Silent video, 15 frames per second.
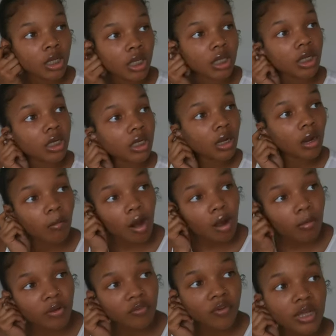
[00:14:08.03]
Can you get the camera
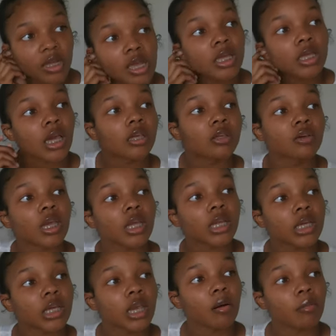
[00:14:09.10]
on I'm my face? I'm just saying, bro. Can like, you
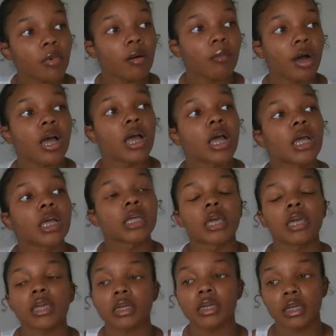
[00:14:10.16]
get the camera can you say Team
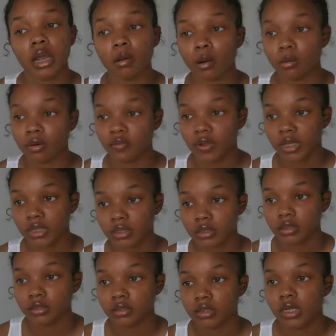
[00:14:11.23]
Jimmie? Can you get the camera on my
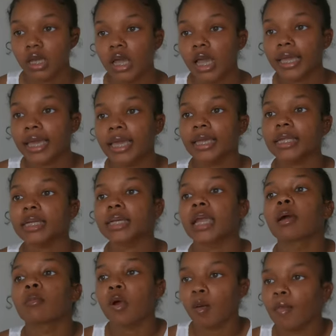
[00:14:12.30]
face? Can you say Team Jimmie? Can you get the
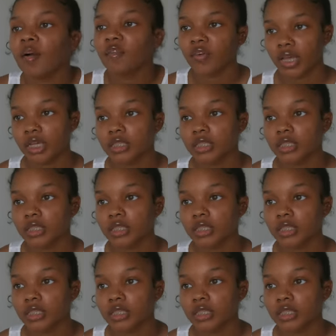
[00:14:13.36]
camera on my face?